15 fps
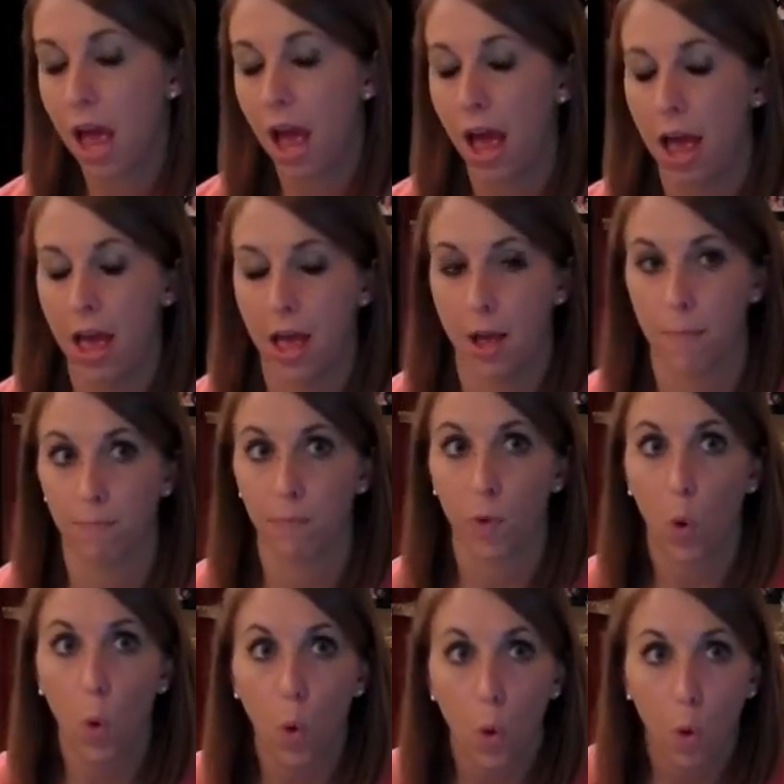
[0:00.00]

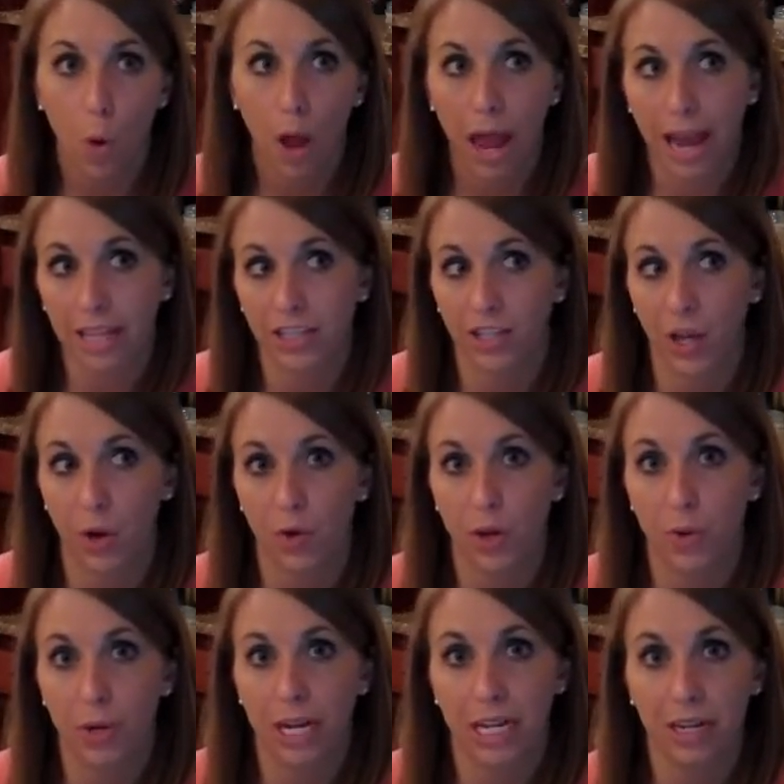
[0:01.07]
And so you
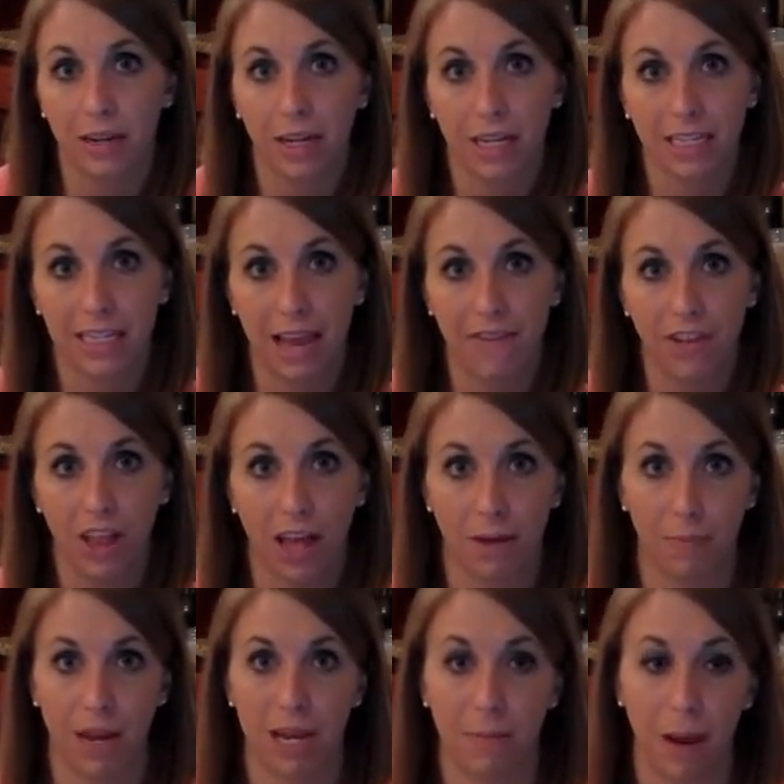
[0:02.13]
can save a lot of
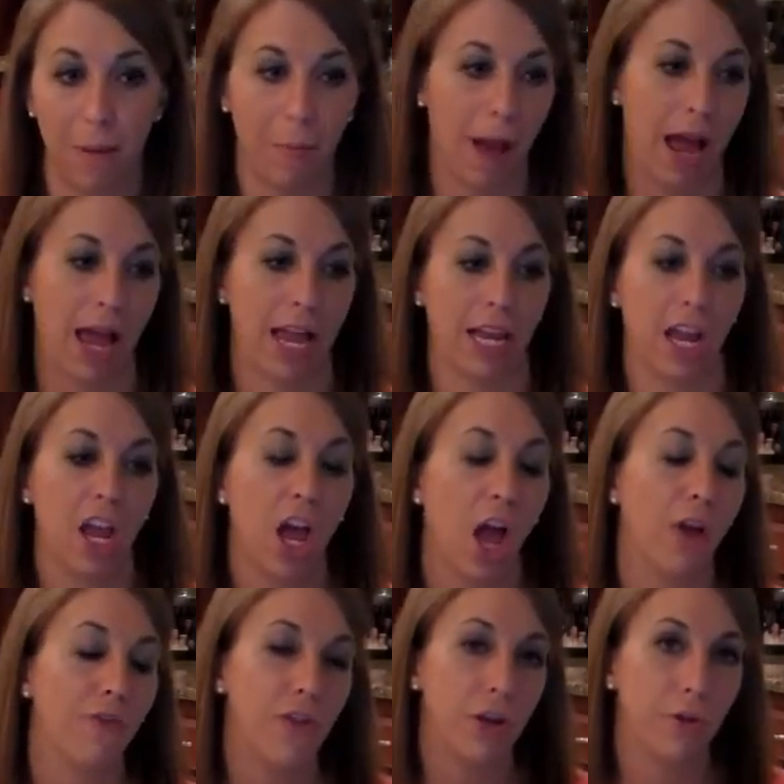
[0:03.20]
money by buying a
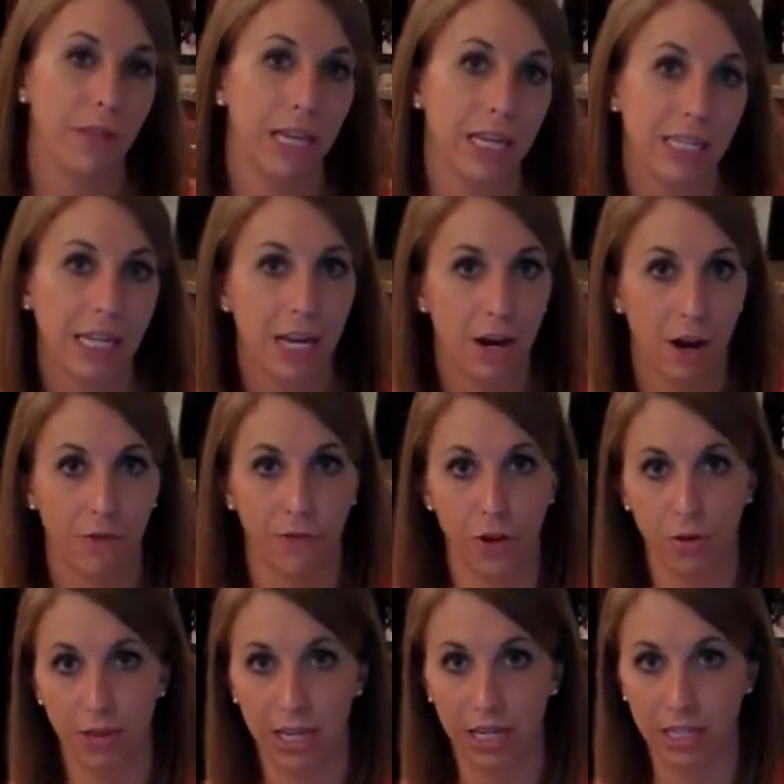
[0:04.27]
few things here, a
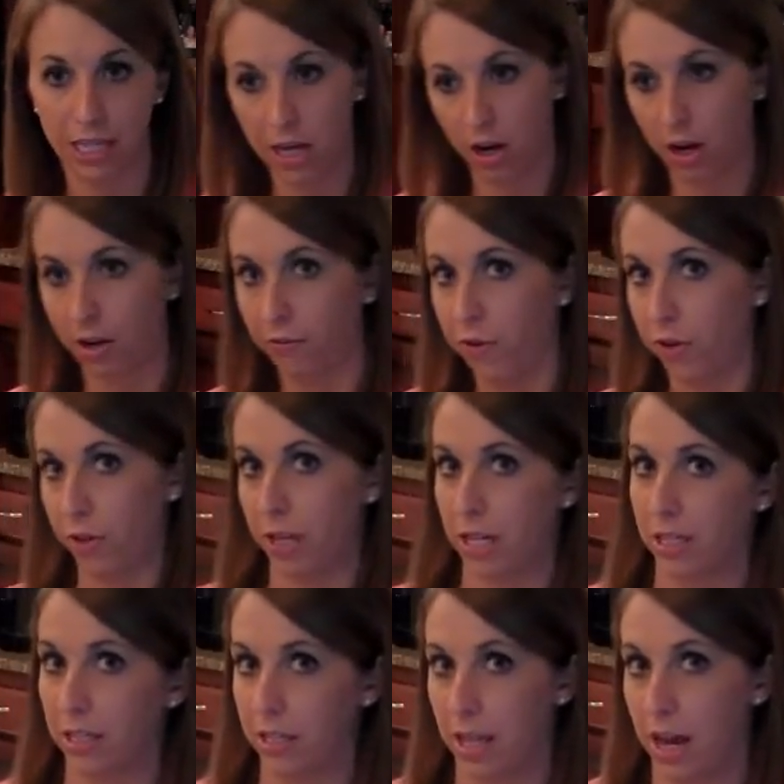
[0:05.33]
few things here, and a few
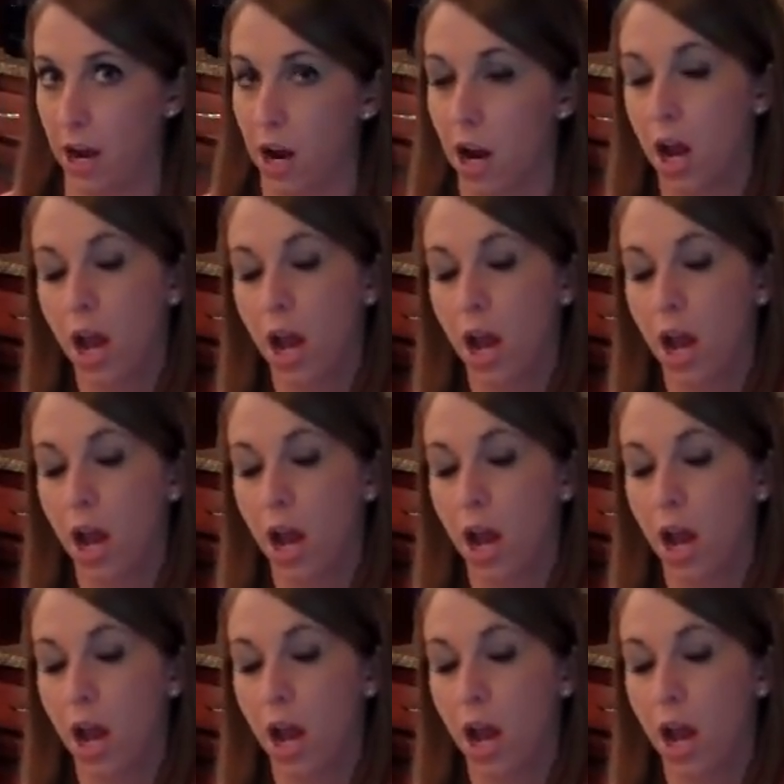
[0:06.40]
things there.